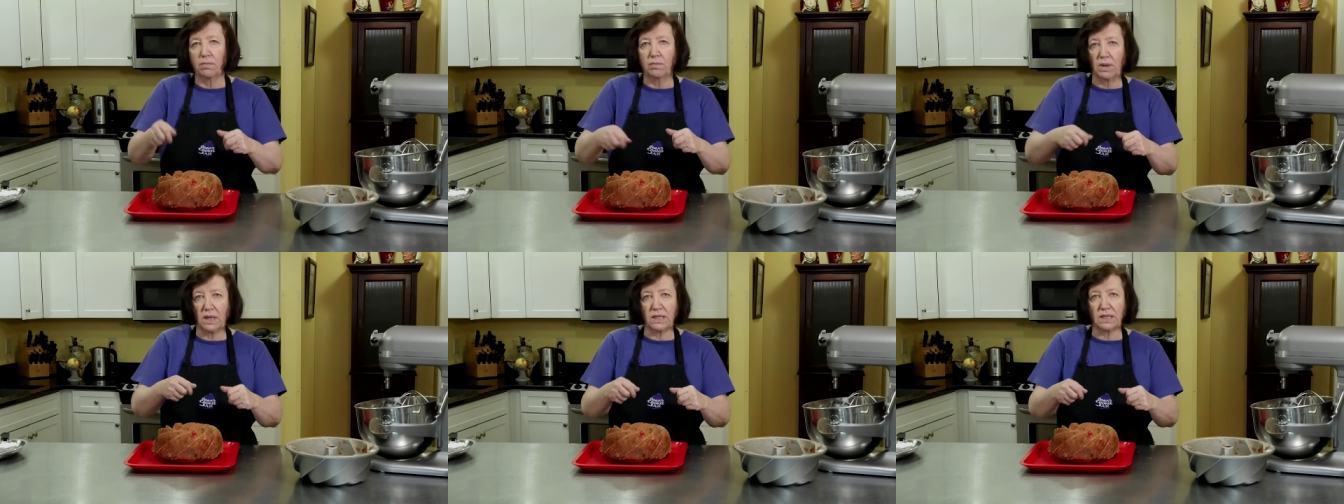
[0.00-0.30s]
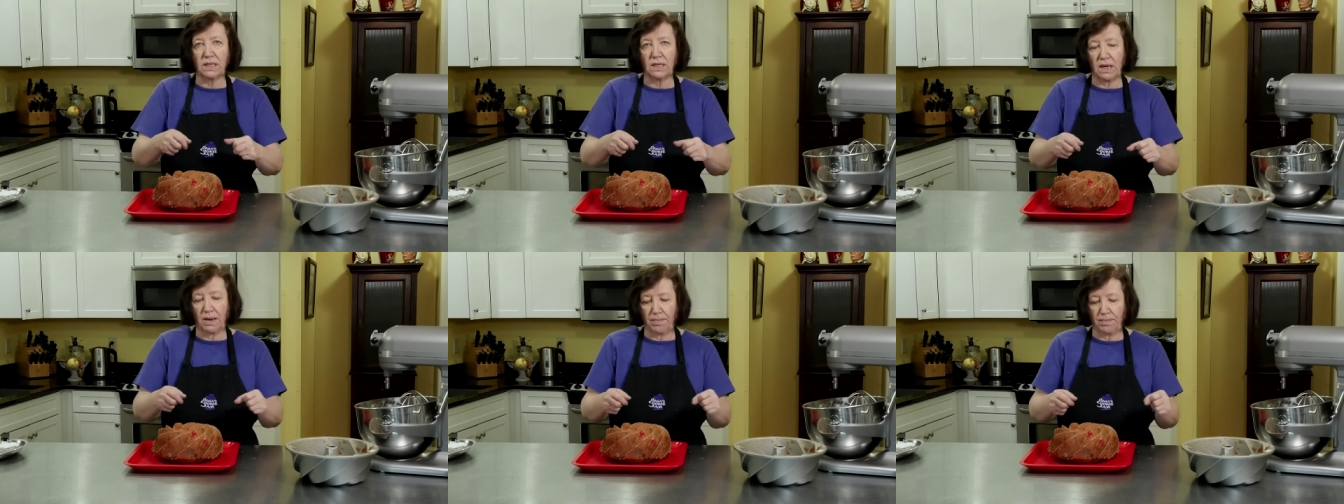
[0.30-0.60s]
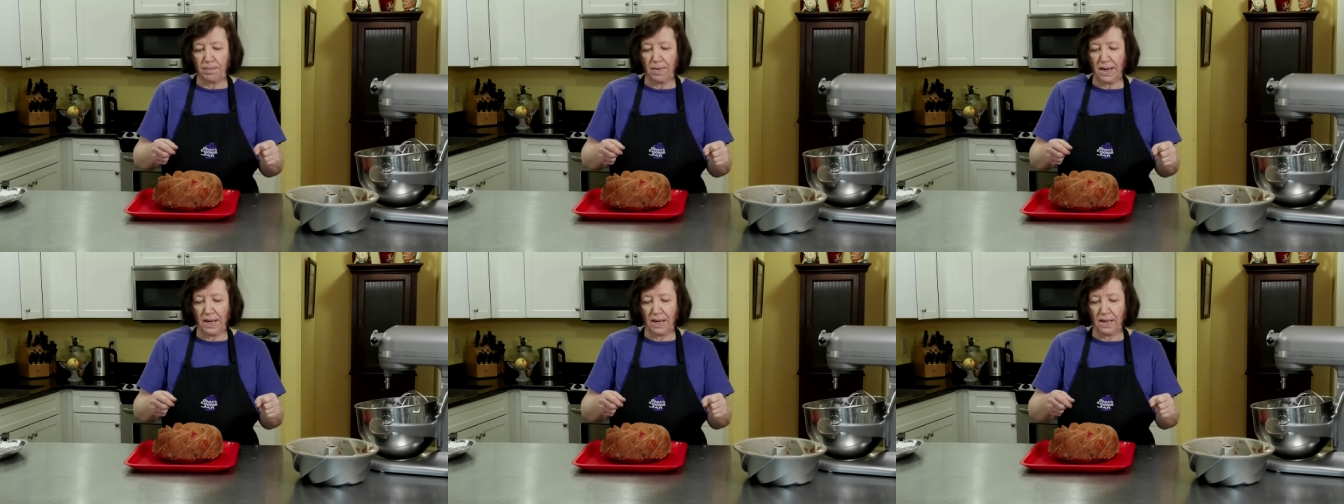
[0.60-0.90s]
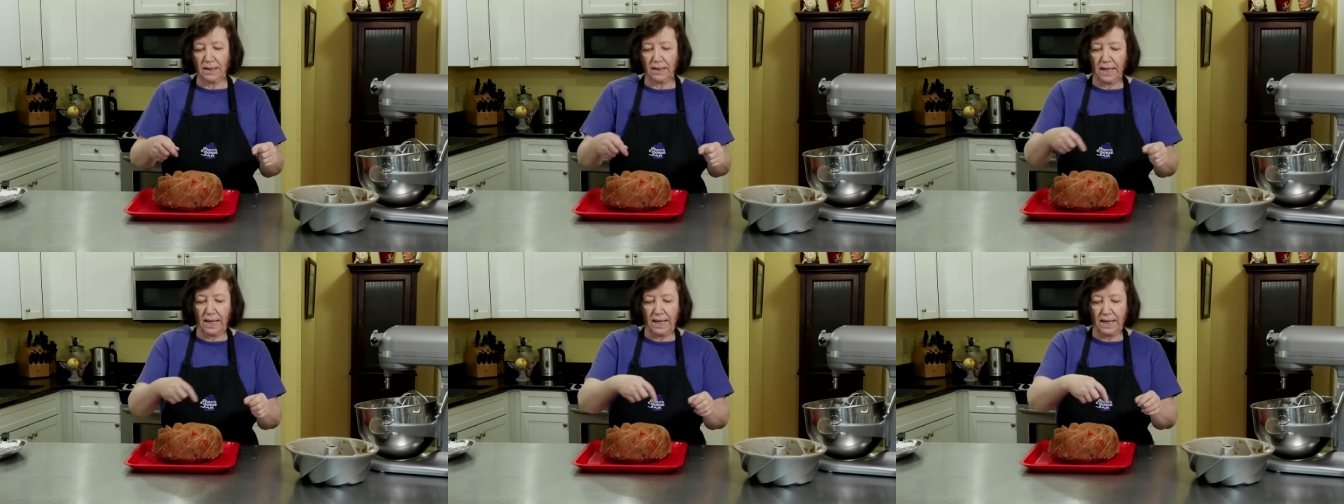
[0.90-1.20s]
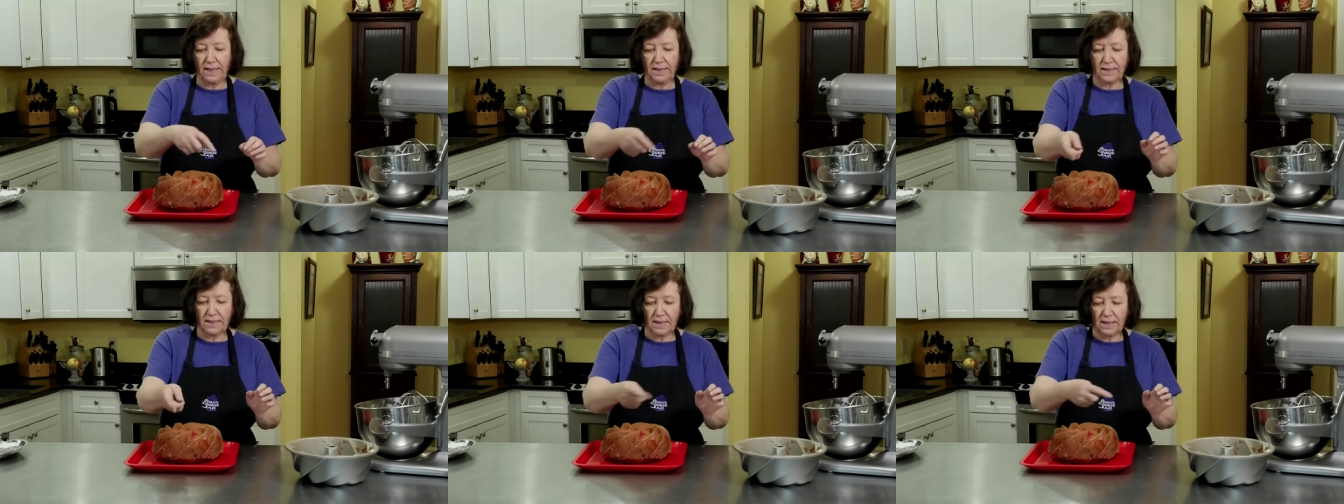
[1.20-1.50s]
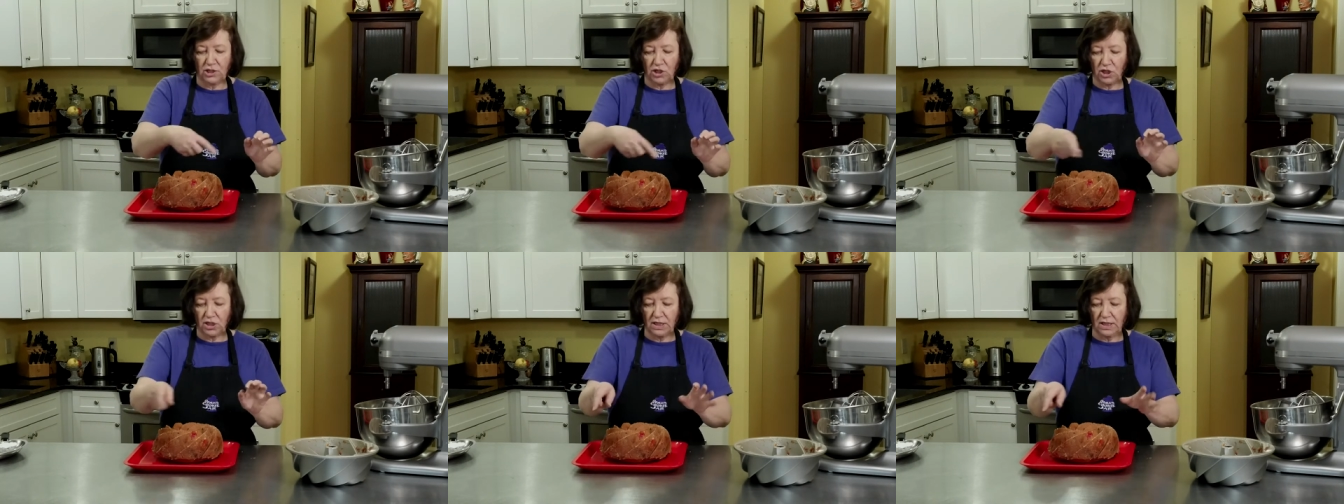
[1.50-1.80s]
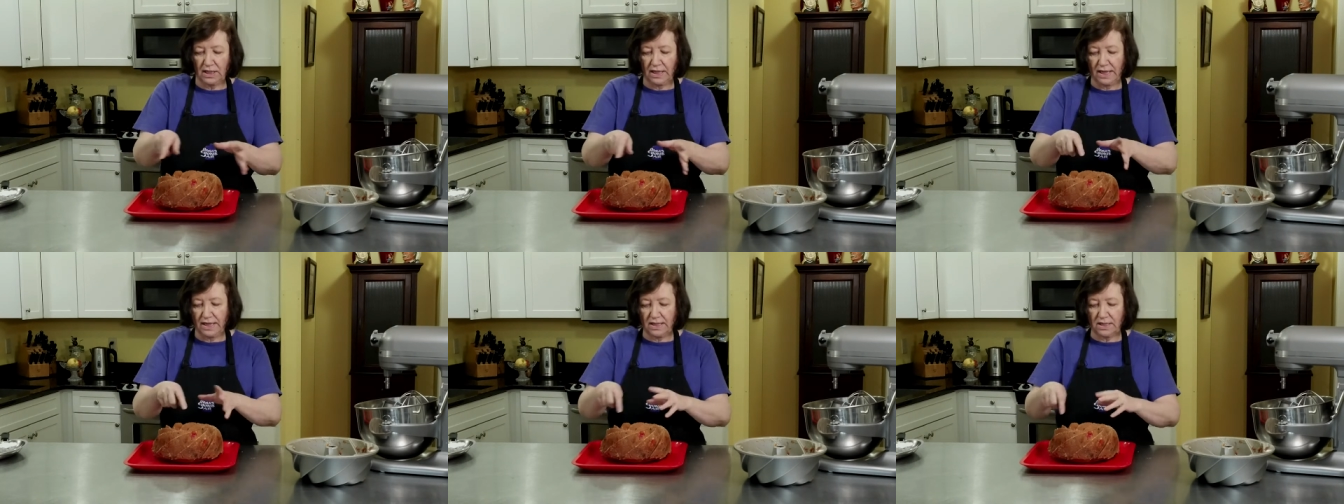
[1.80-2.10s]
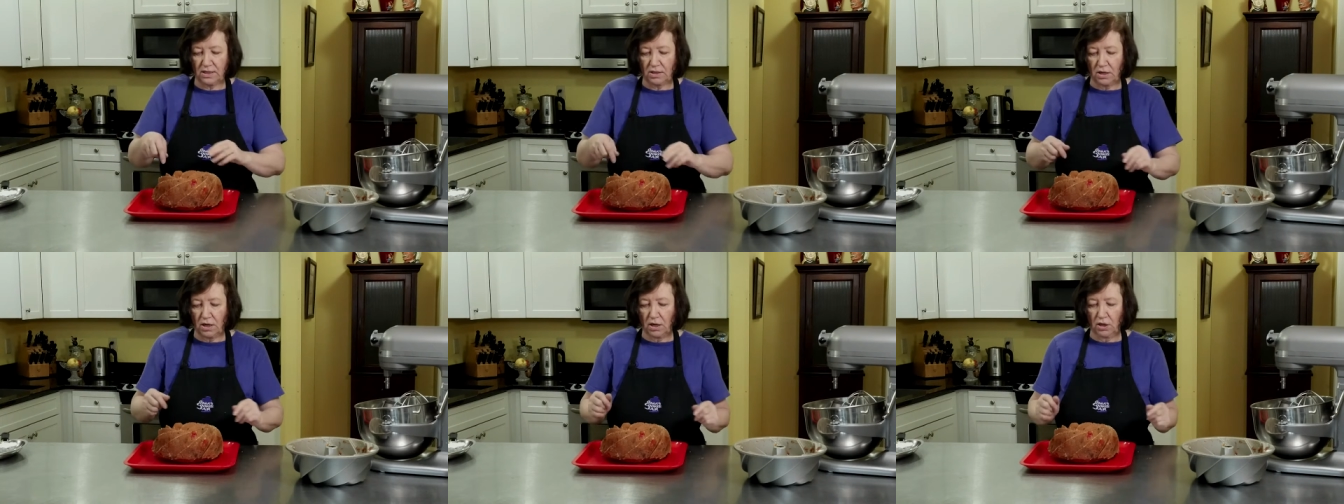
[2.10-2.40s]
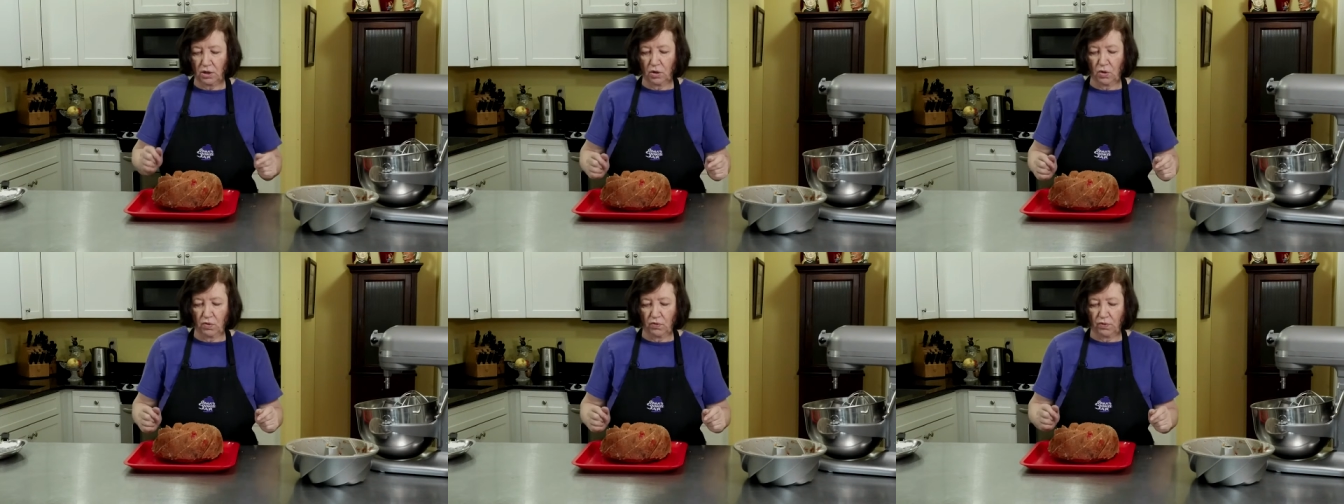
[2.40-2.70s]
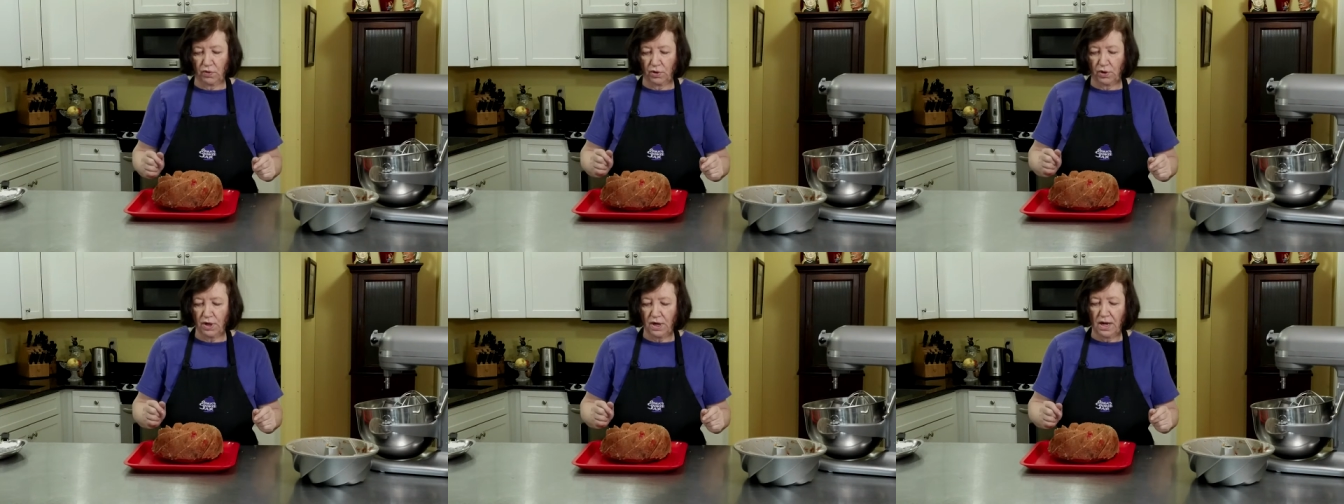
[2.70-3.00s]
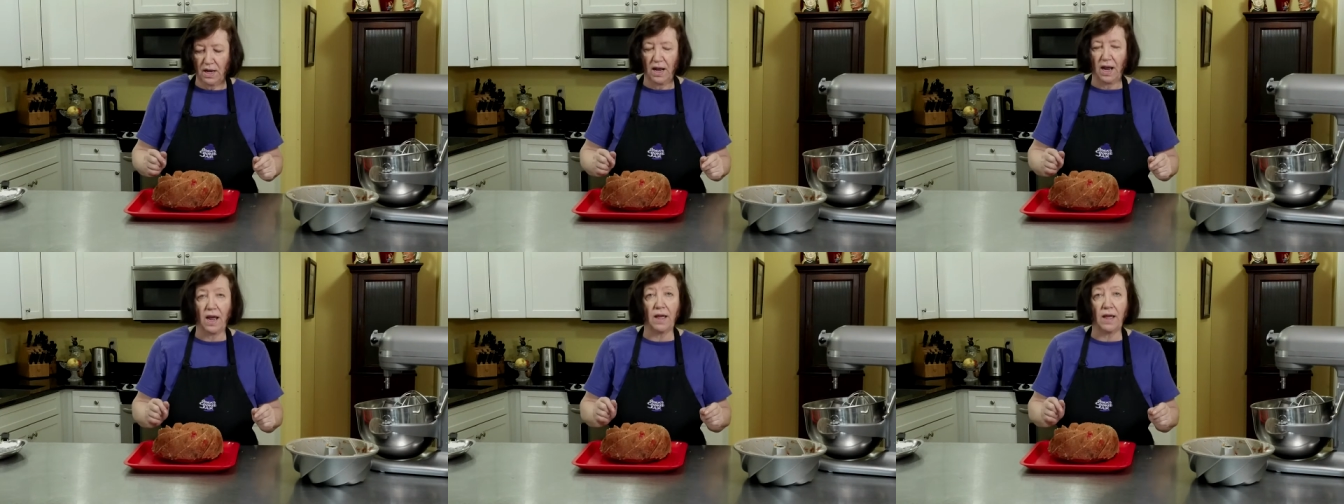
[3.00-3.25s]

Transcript: Mix it up and make a glaze and just glaze it all over.